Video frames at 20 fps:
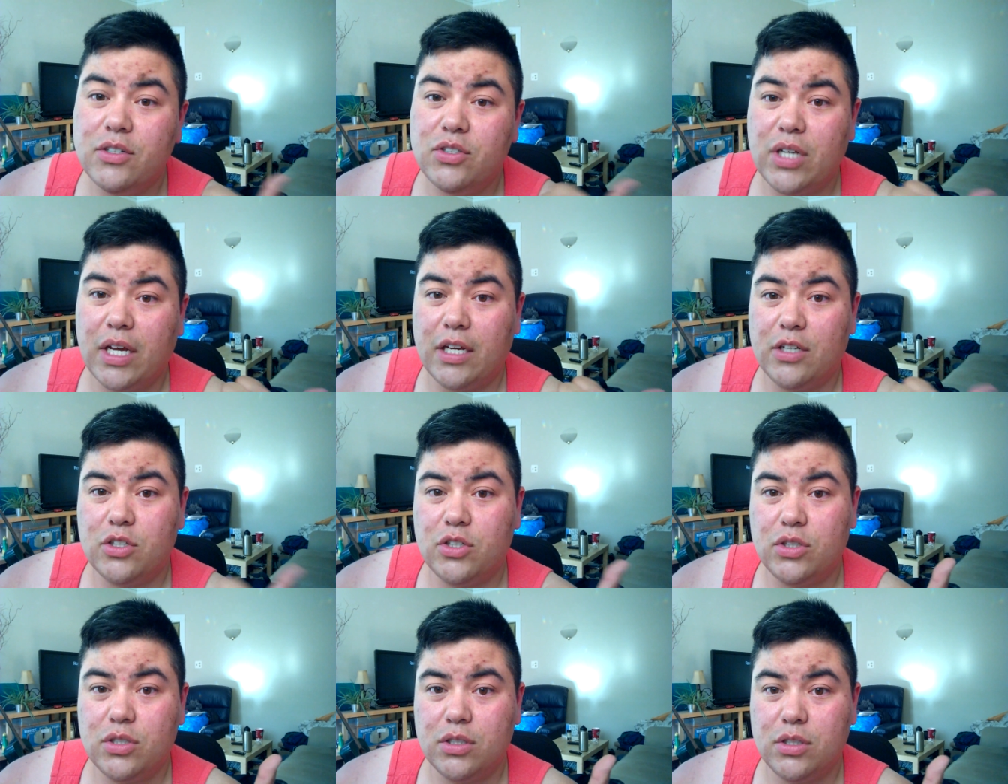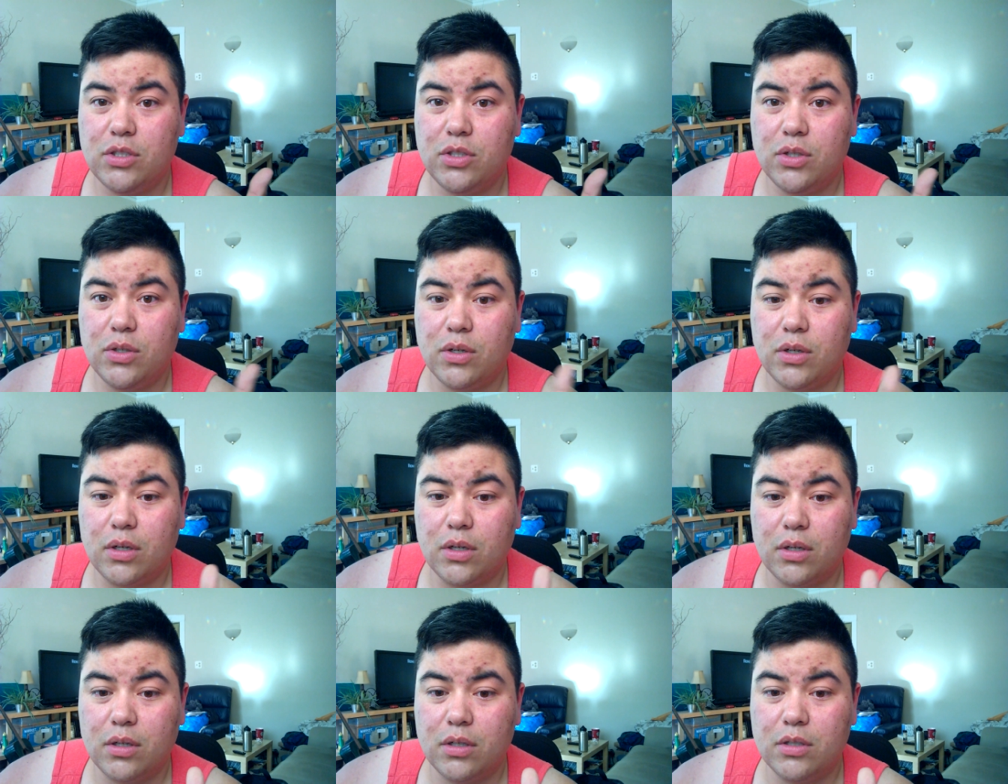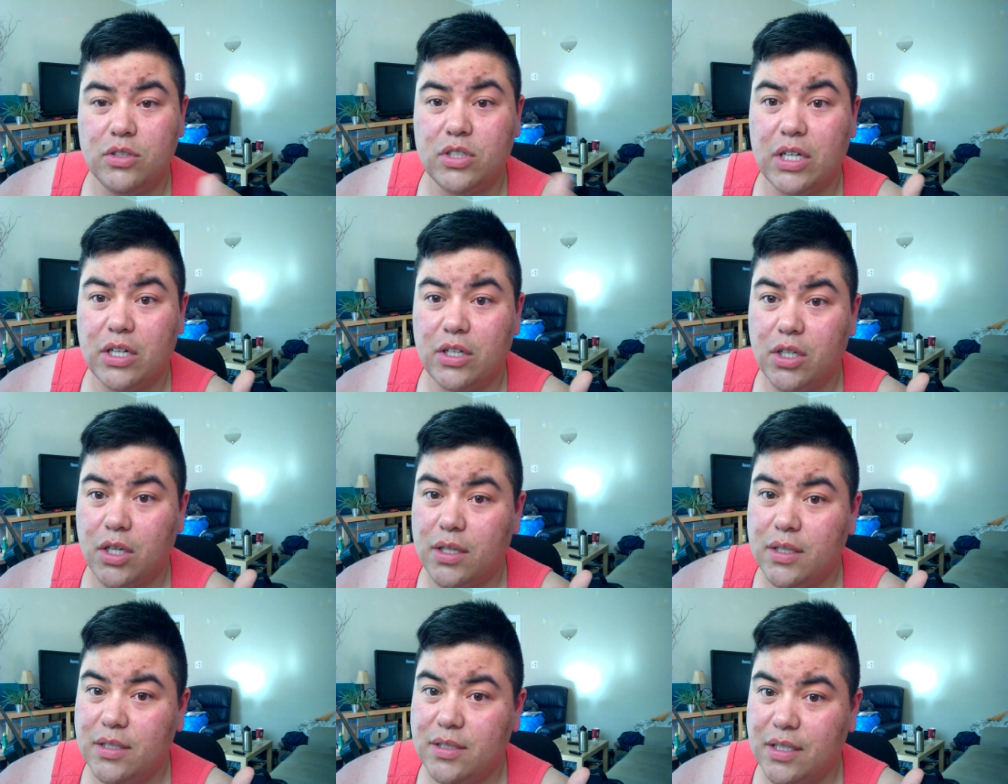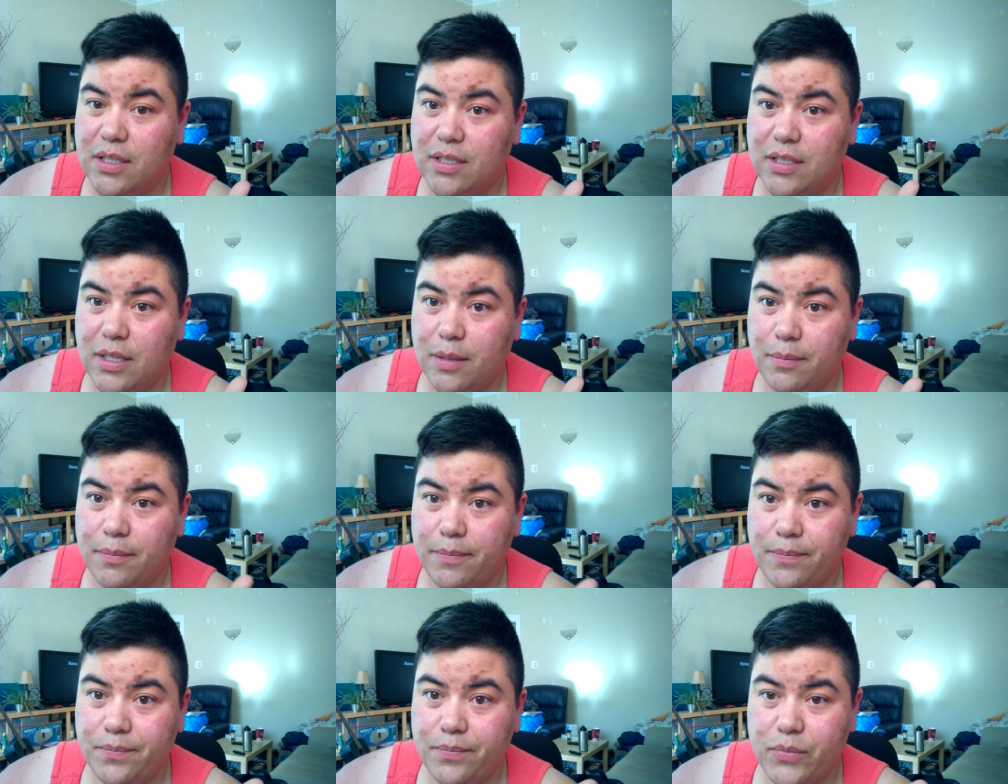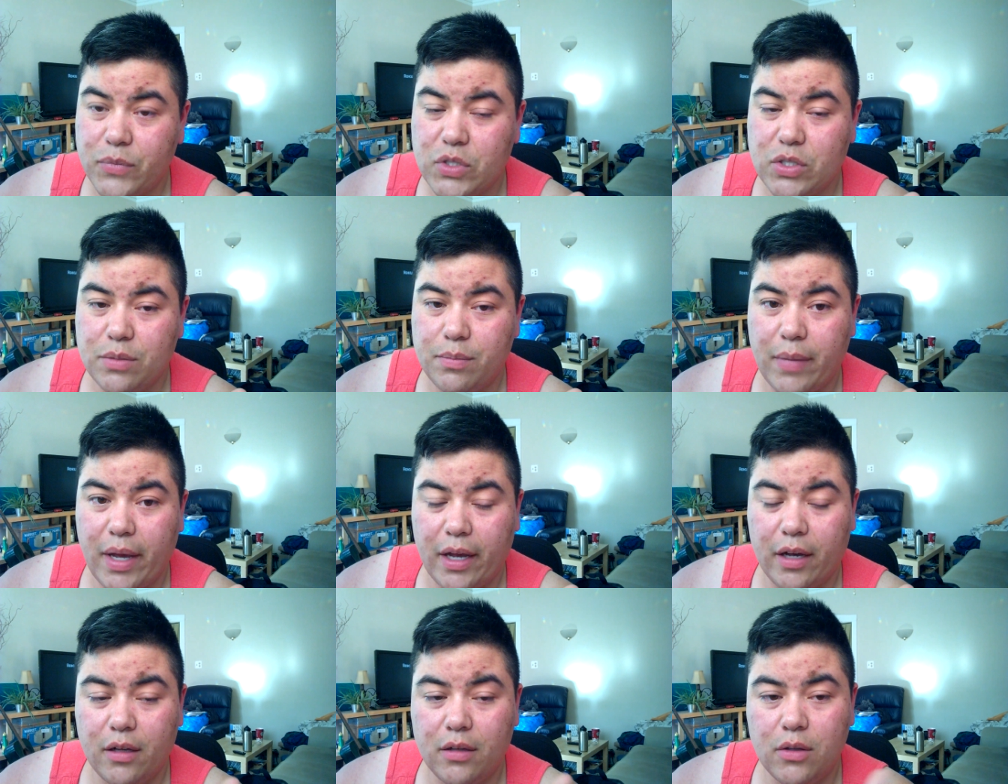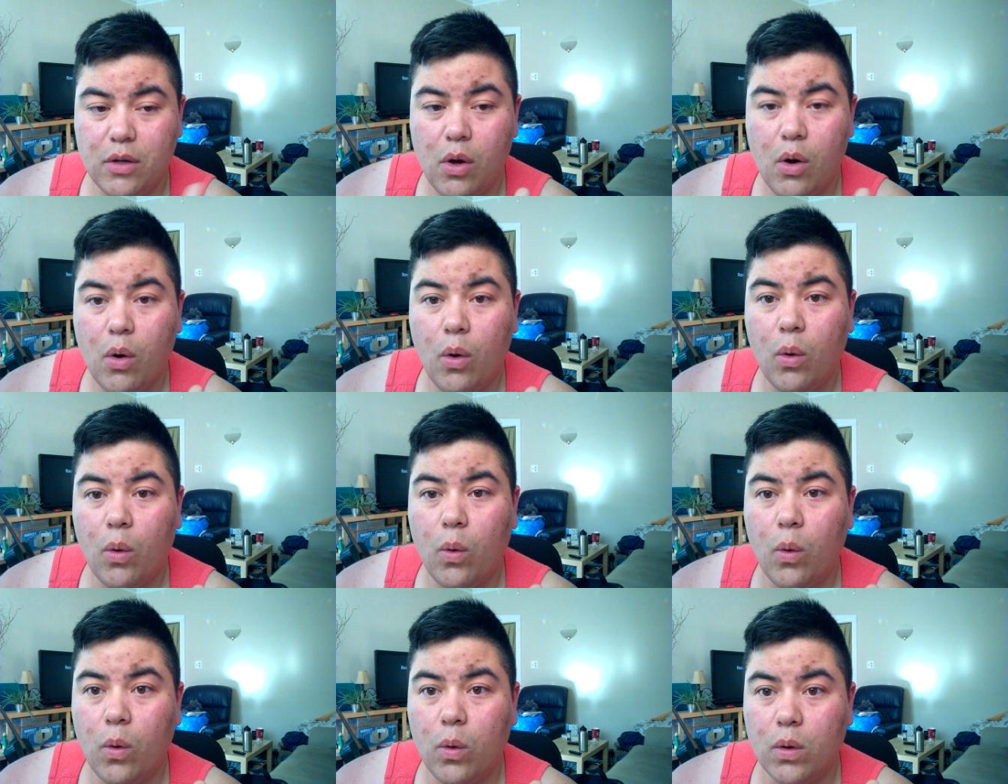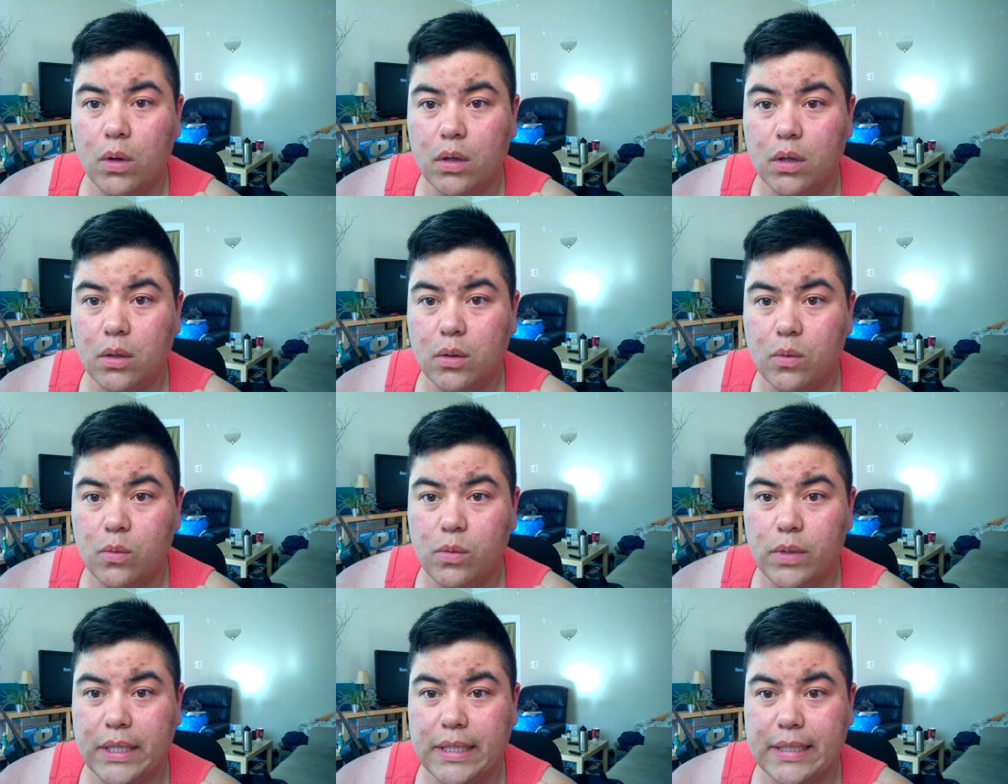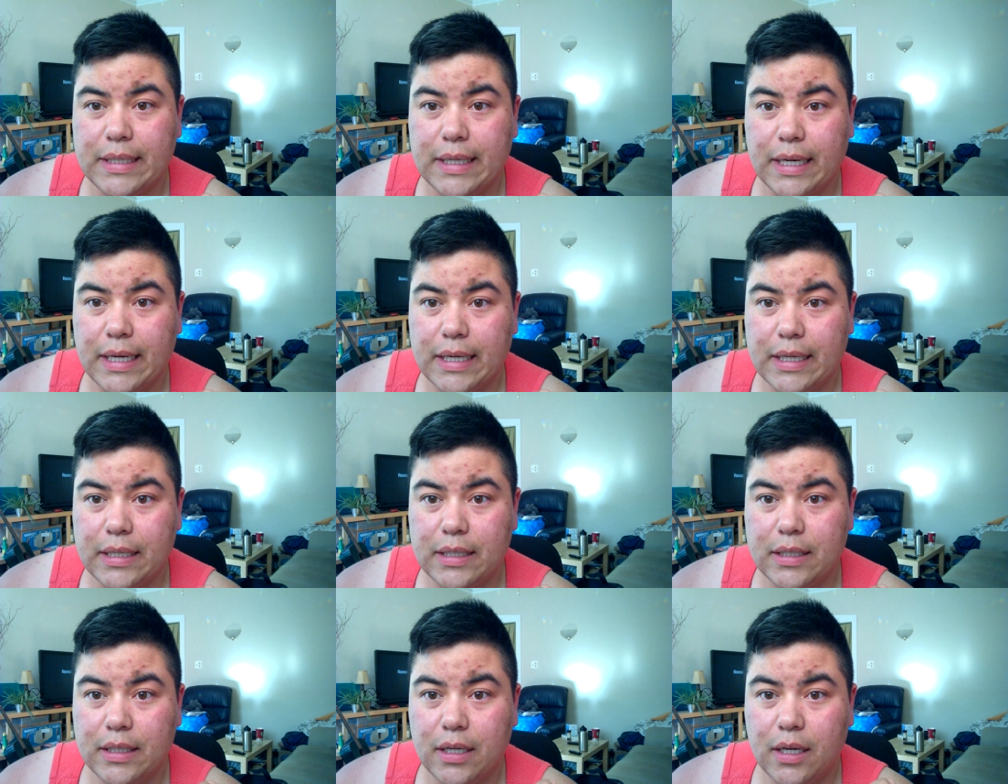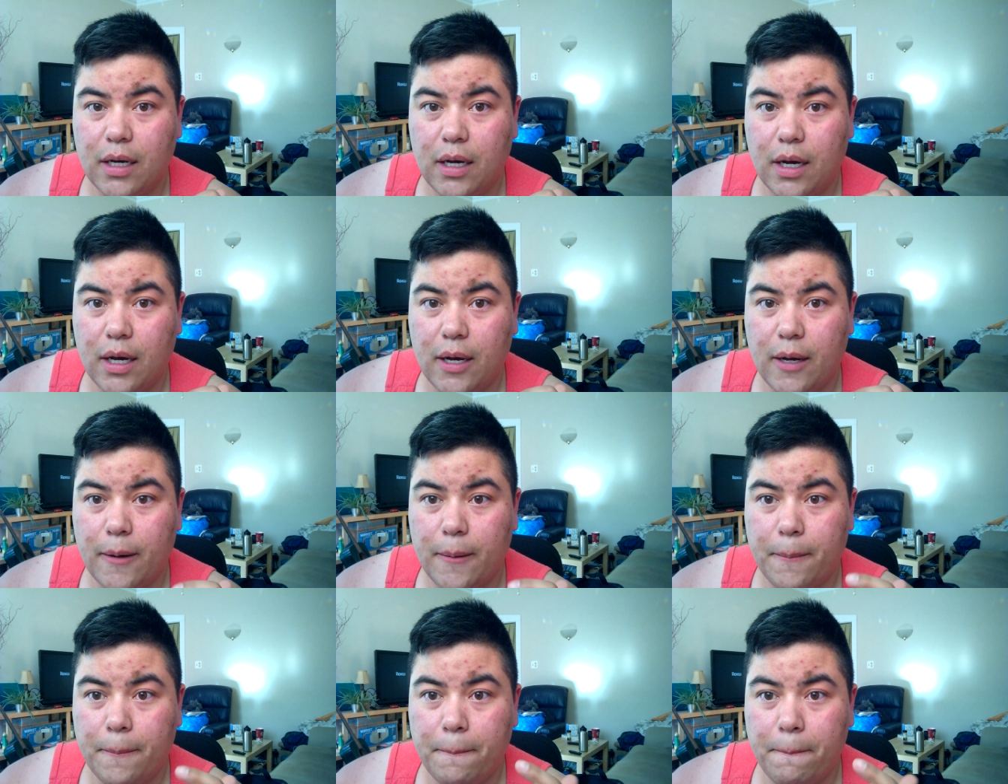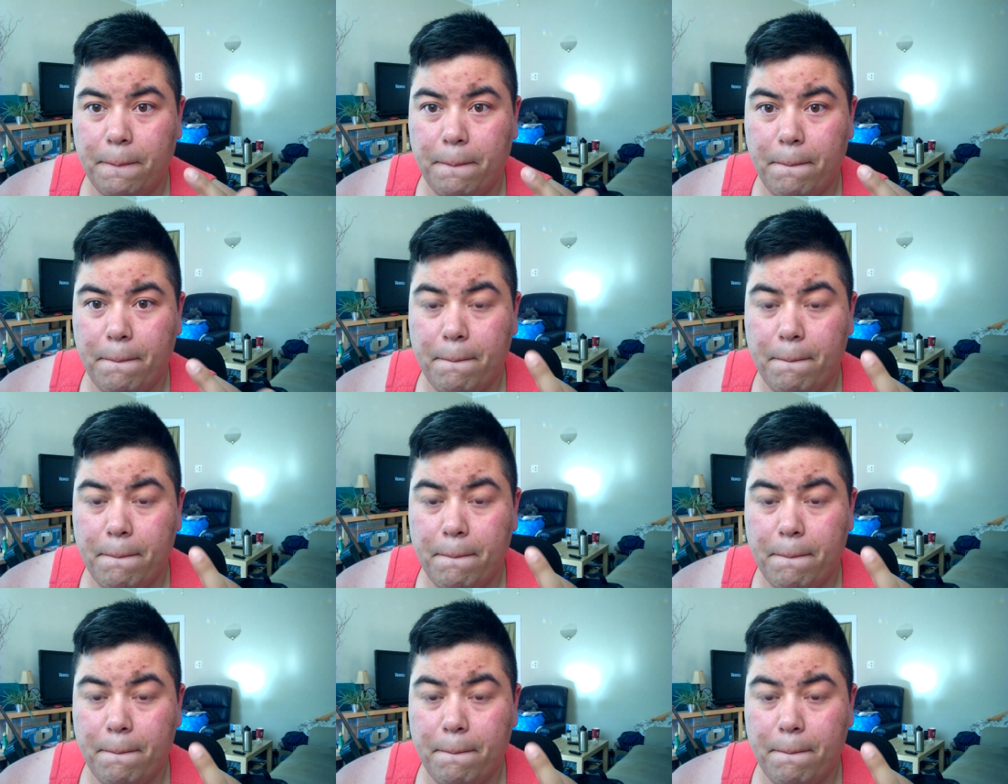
change your gender in the system to male or we can um,